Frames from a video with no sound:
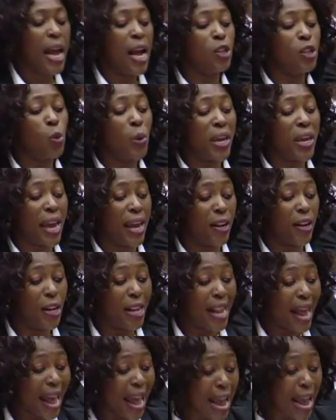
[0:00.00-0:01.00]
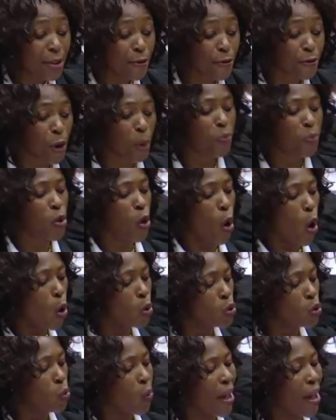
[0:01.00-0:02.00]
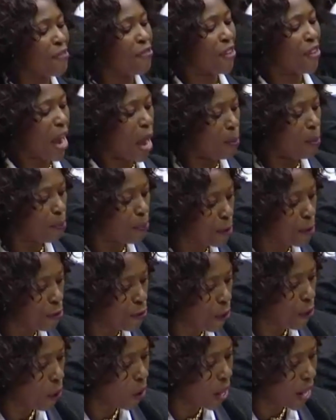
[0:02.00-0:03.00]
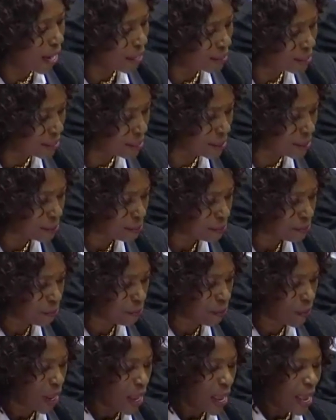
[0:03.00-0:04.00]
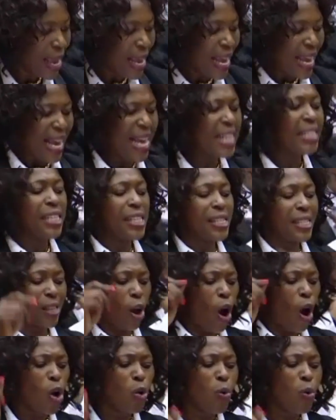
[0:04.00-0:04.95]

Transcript: that we can learn from those who have come before us. It is